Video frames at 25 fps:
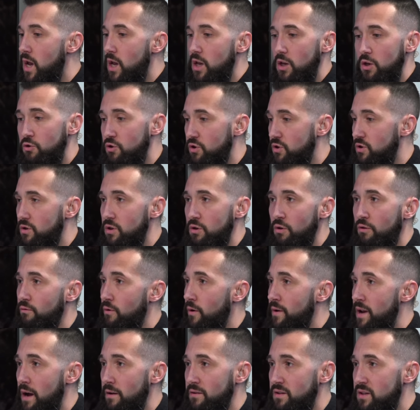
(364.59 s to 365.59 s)
you
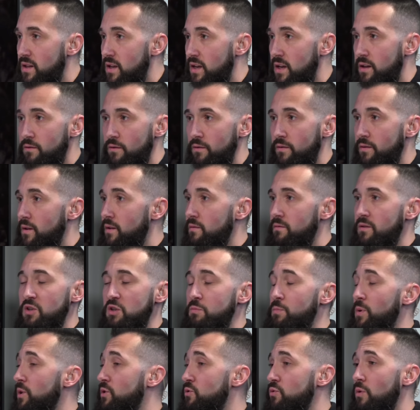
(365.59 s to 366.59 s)
throw it out into the ether, the
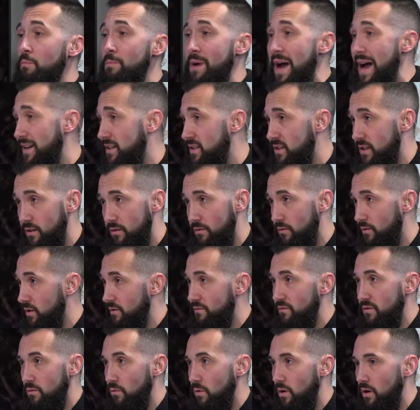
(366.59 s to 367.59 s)
spiritual bat signal,
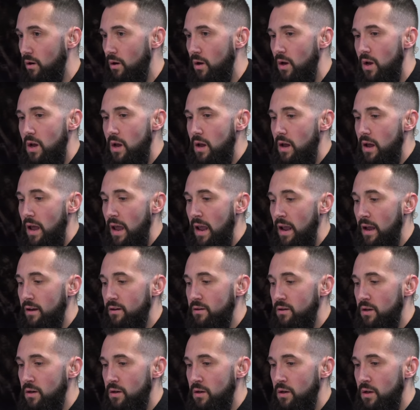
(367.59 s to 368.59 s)
if you will,
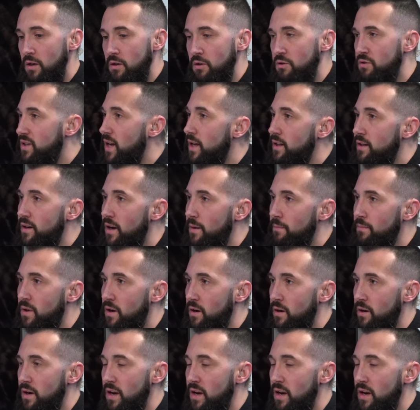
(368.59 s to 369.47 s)
and you send it up there.